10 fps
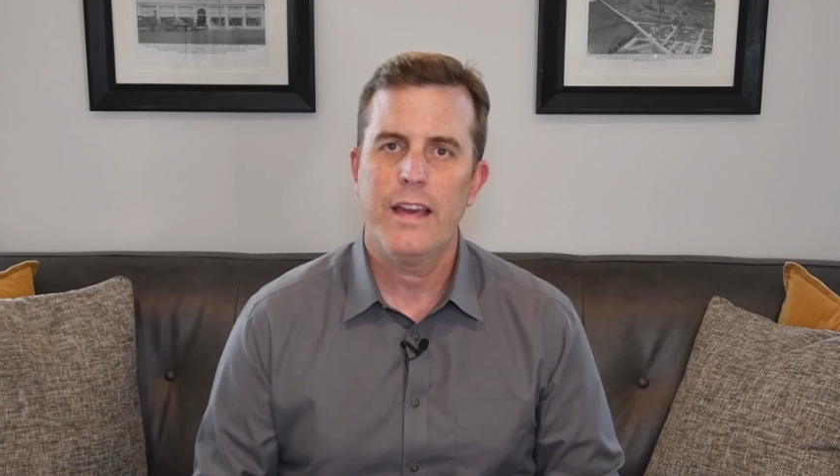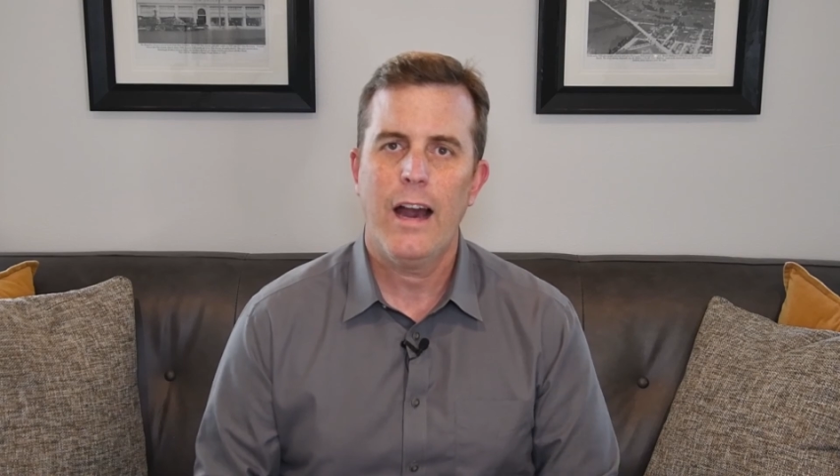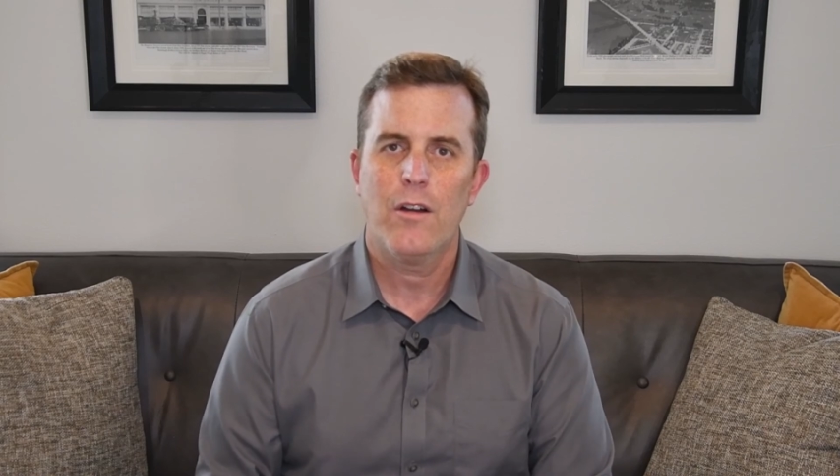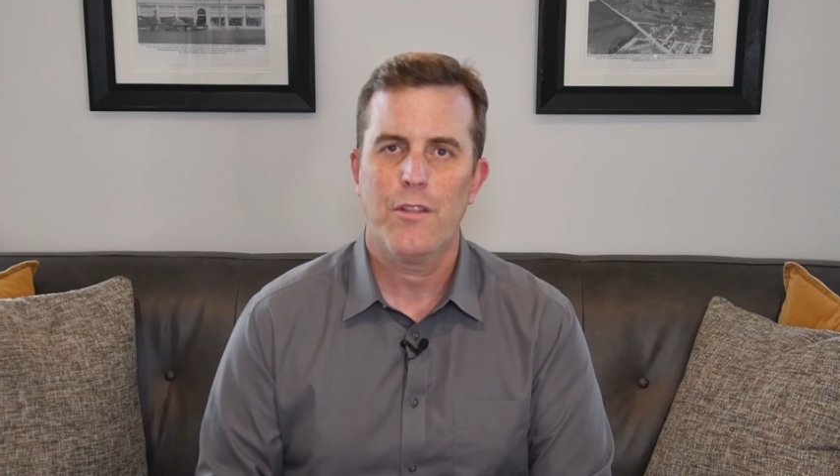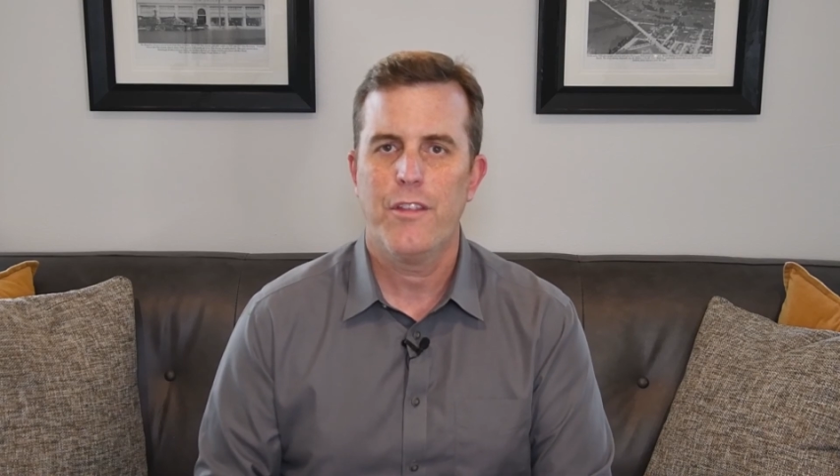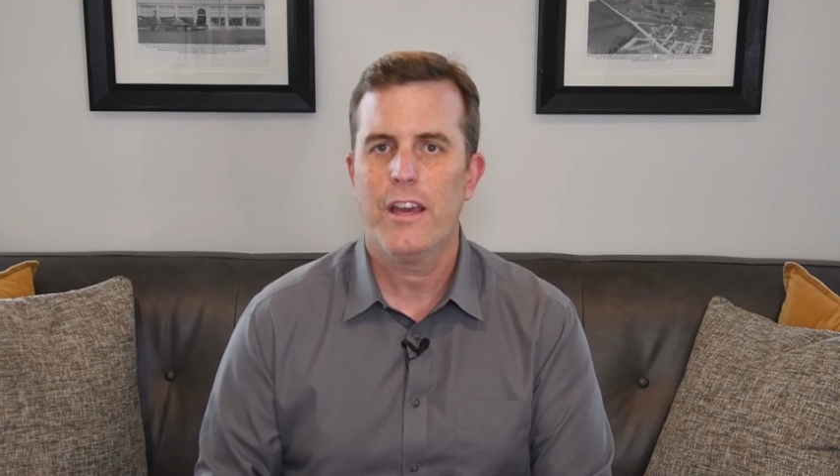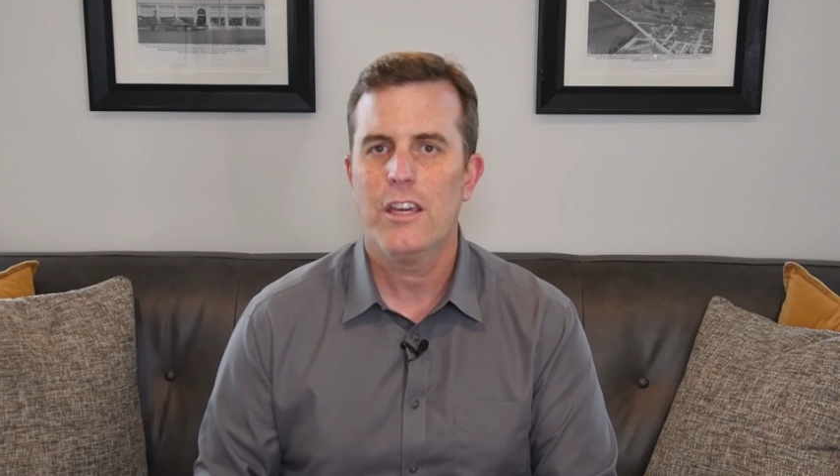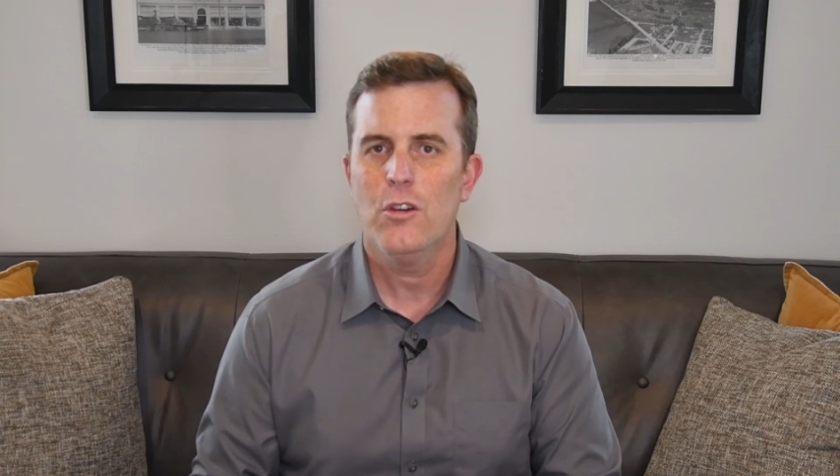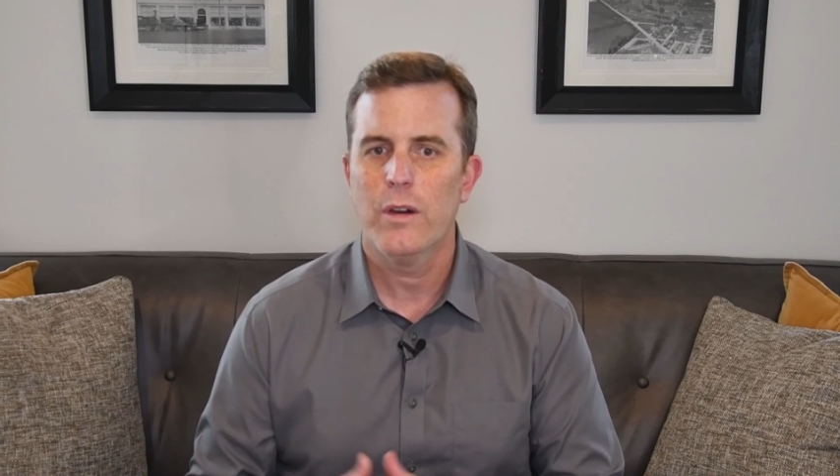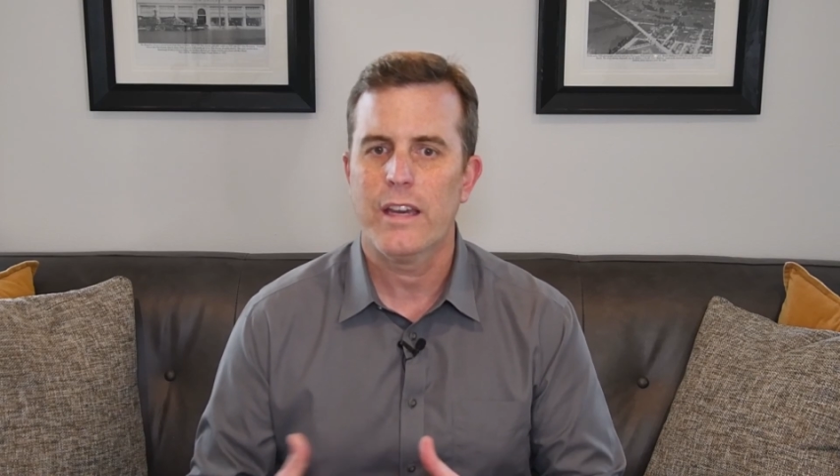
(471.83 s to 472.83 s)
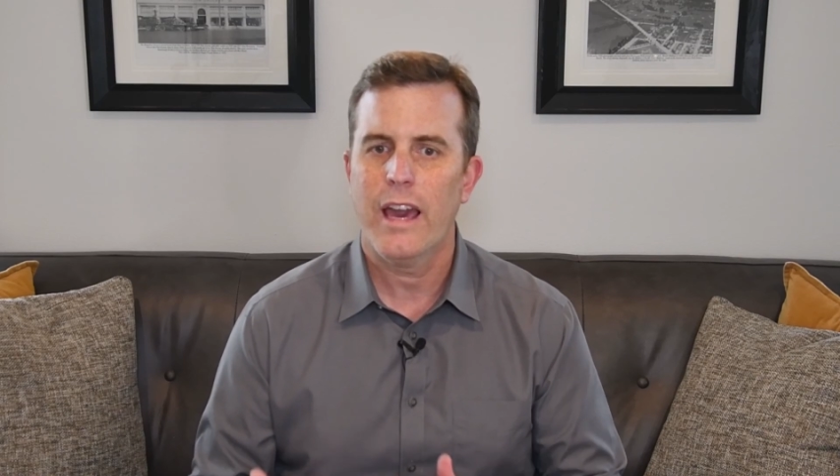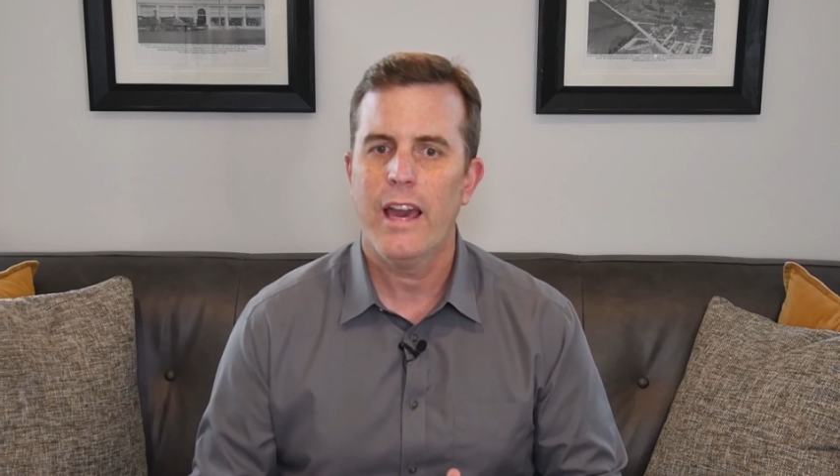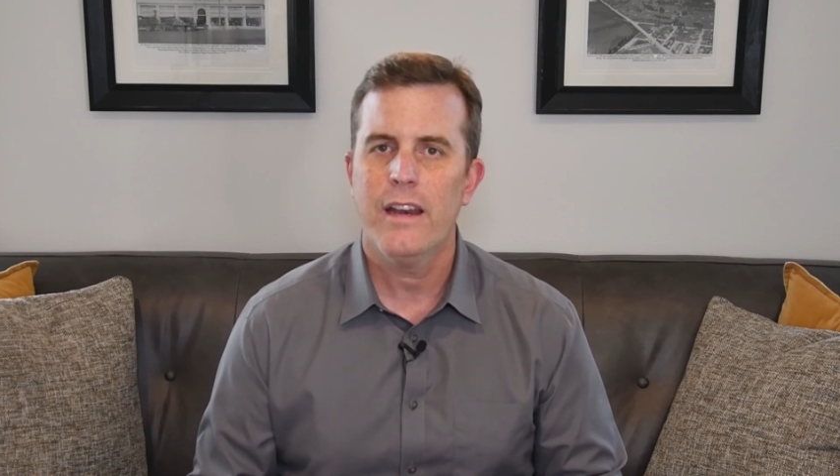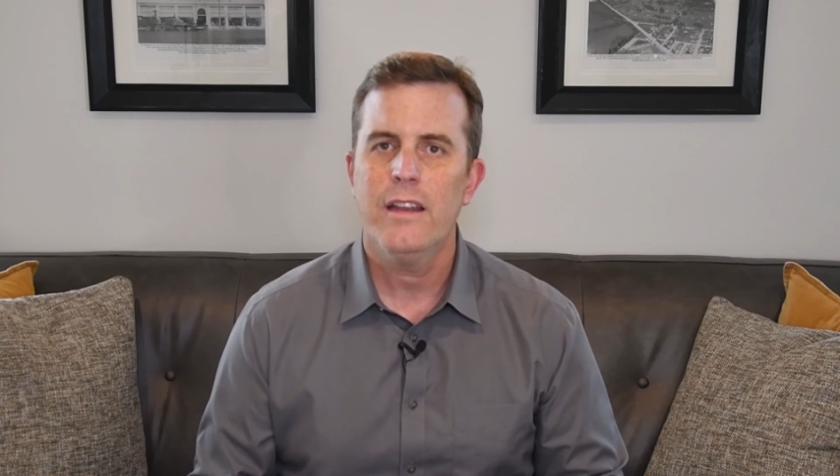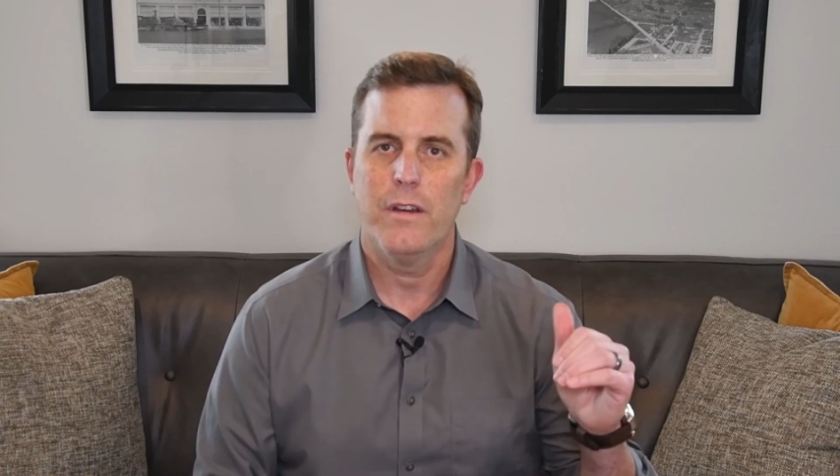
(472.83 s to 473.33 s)
out. Thank you
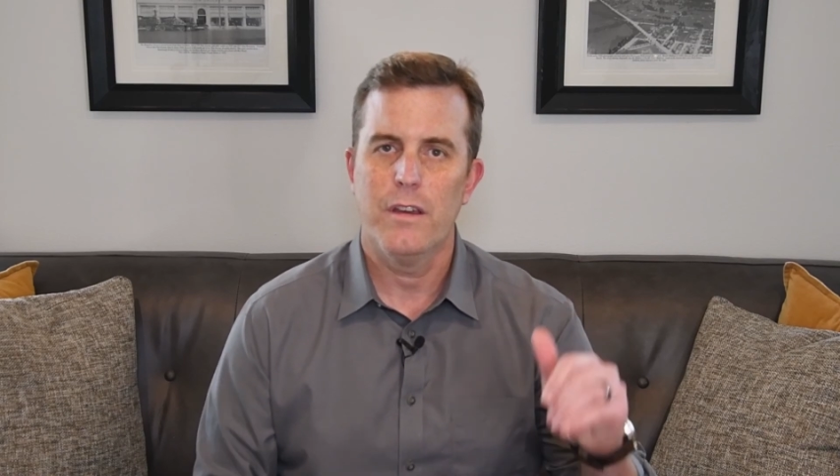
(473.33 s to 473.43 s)
again.